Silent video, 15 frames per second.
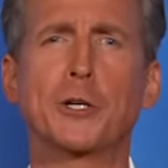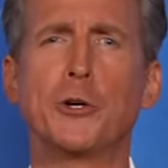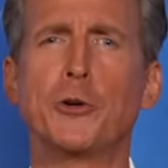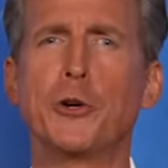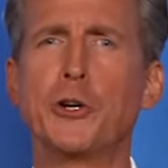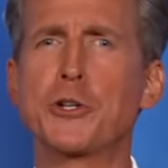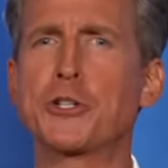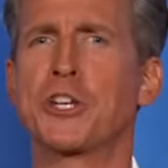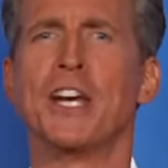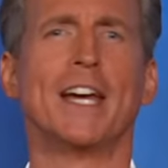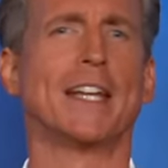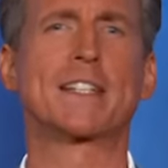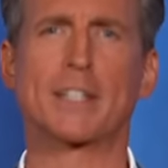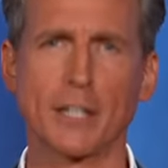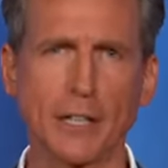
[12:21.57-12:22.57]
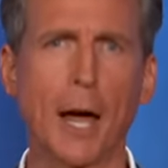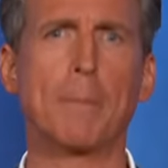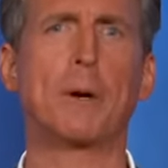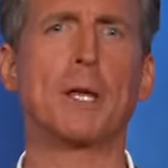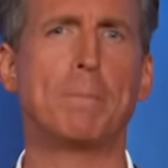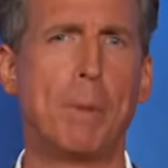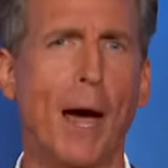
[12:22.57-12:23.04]
gurus and
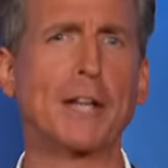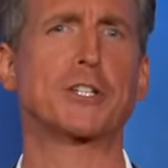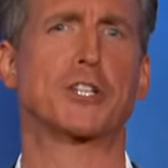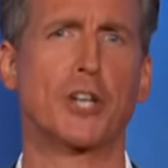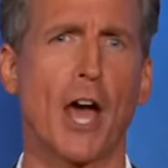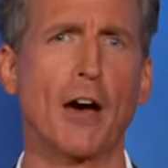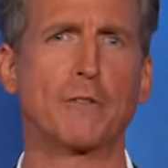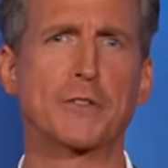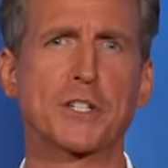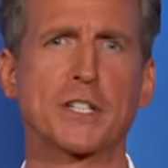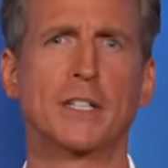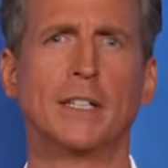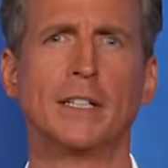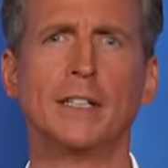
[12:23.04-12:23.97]
celebrity pet chefs.